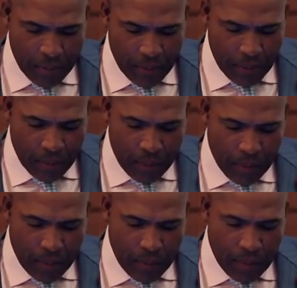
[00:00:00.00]

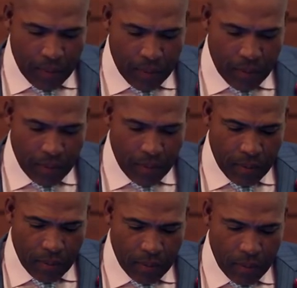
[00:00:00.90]

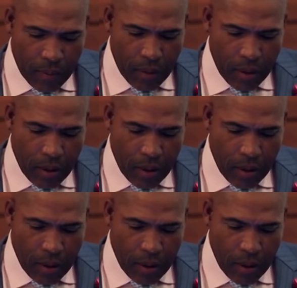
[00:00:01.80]
Nobody speaks.